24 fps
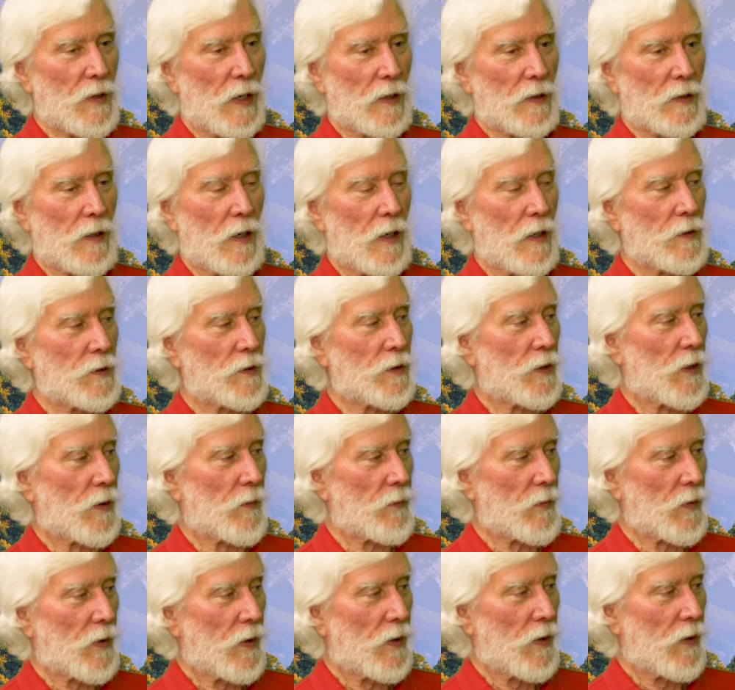that
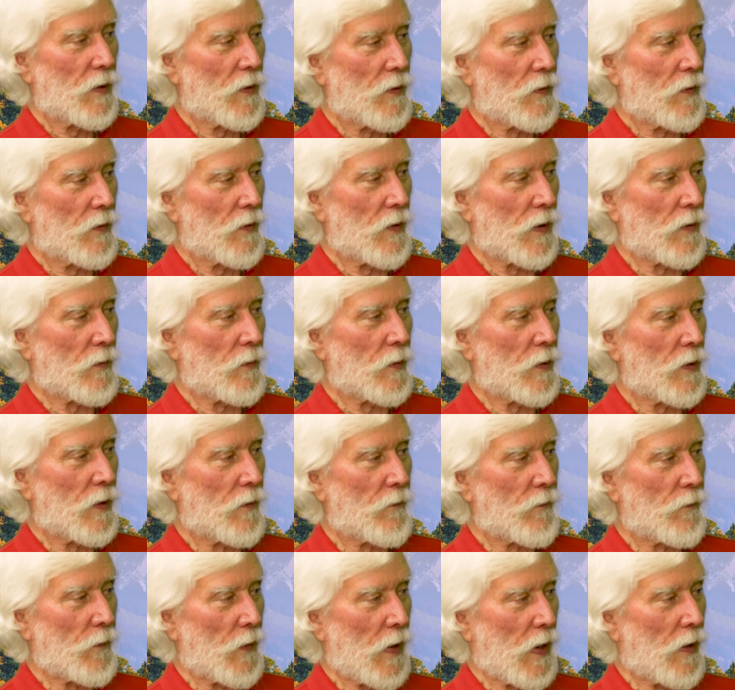concept, they would
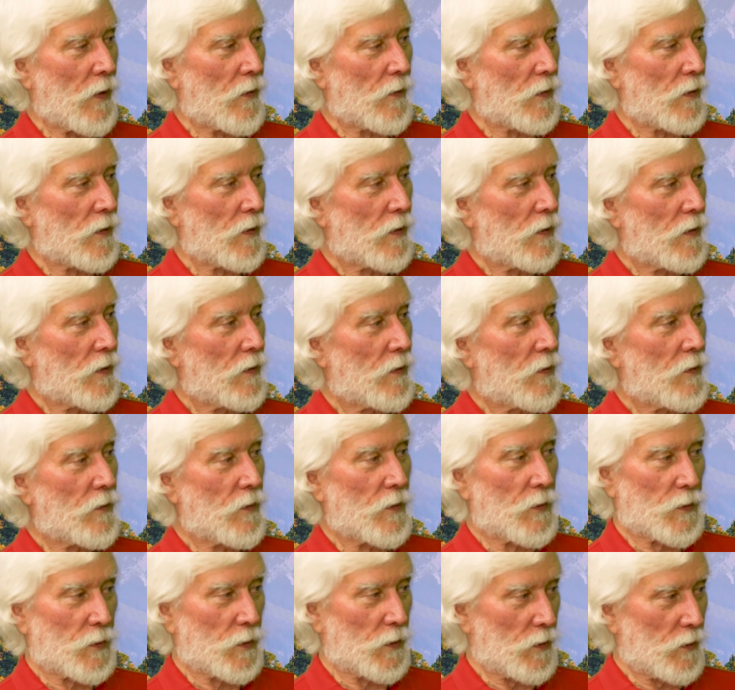have found
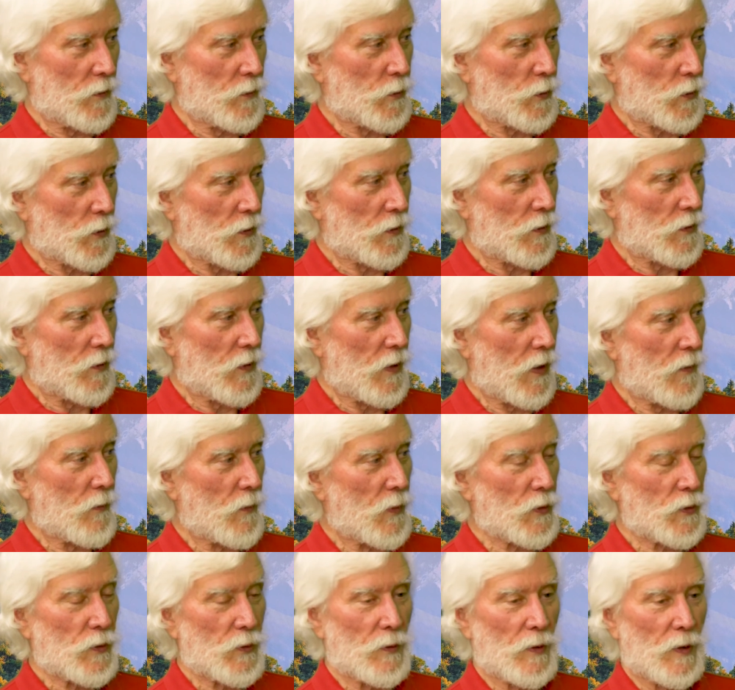the solution to that
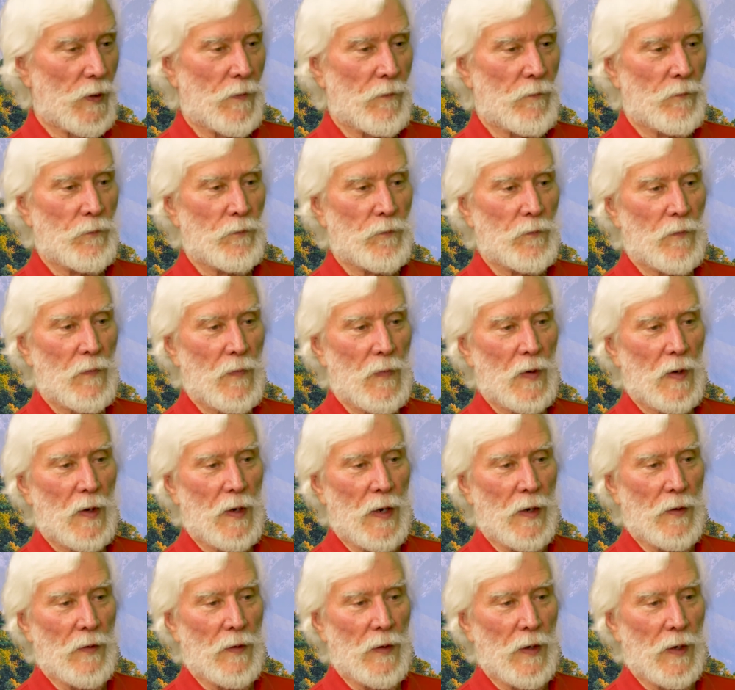mm. mystery. And
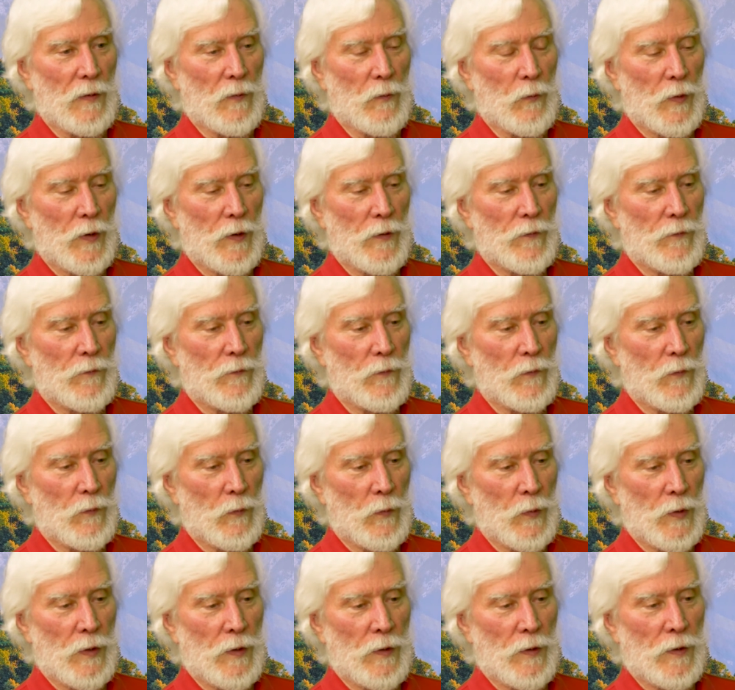so, then weird,
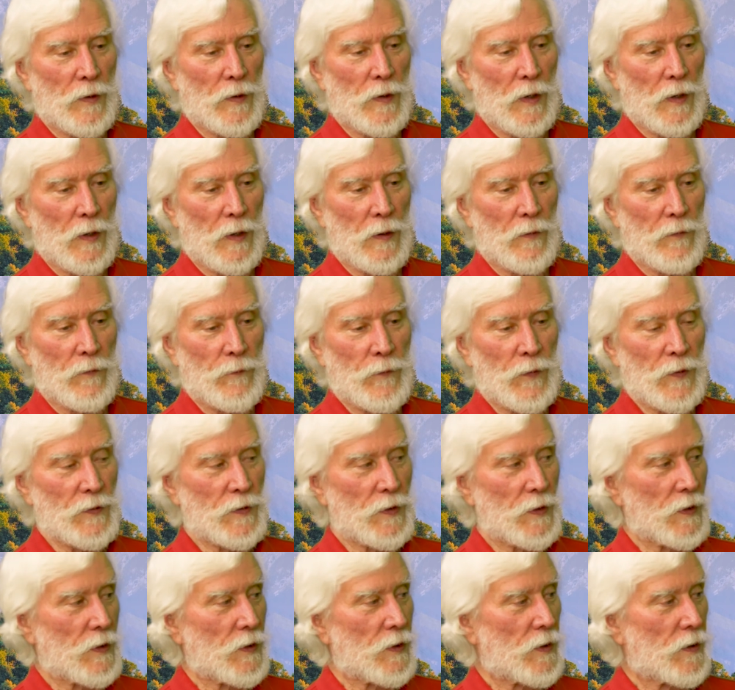weird uh,
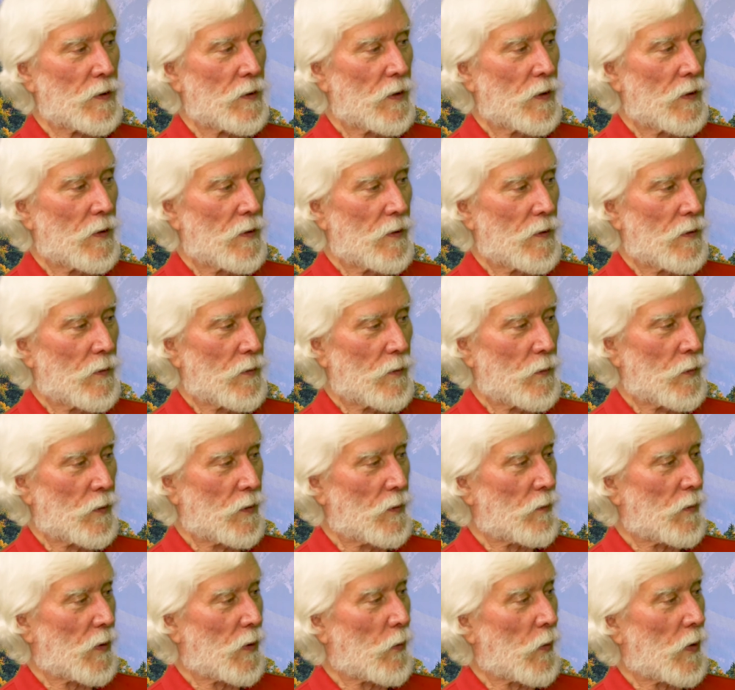physics
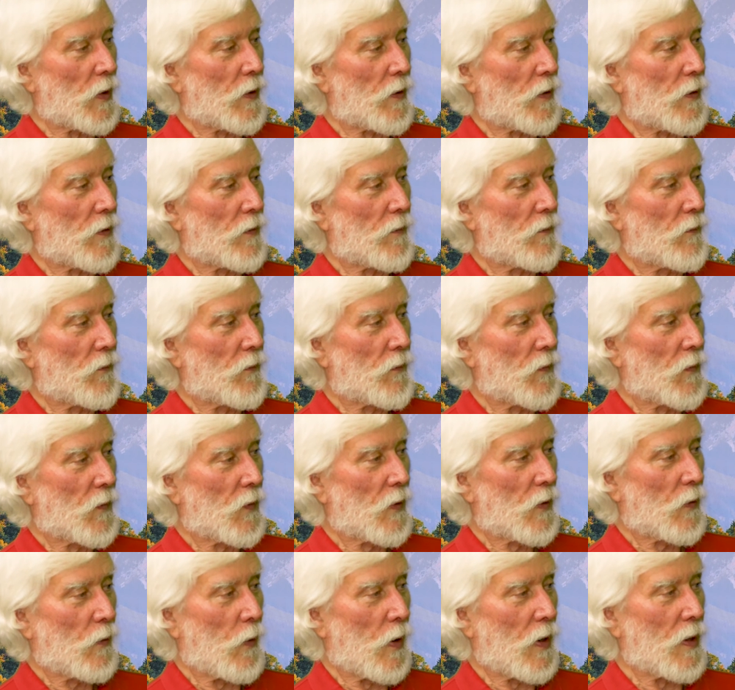wouldn't be weird.
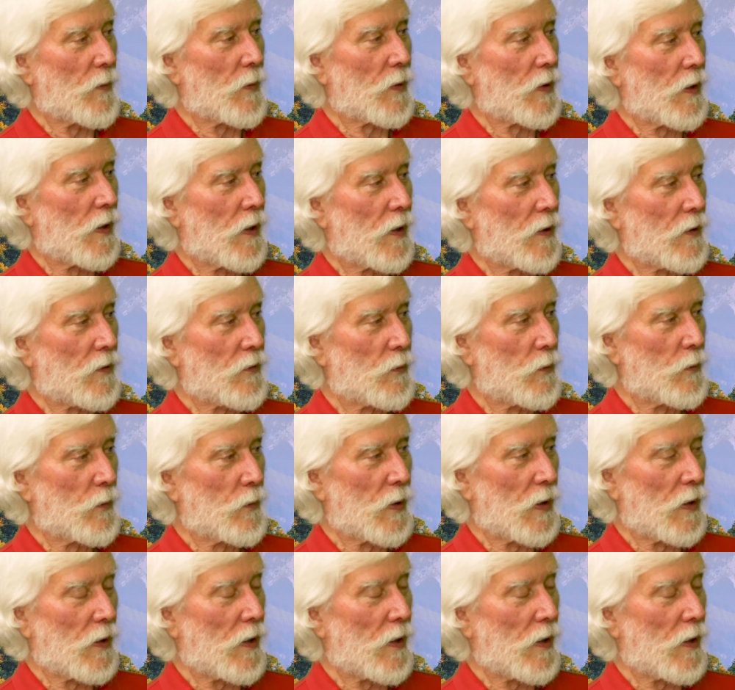Yeah. Quantum mechanics would be a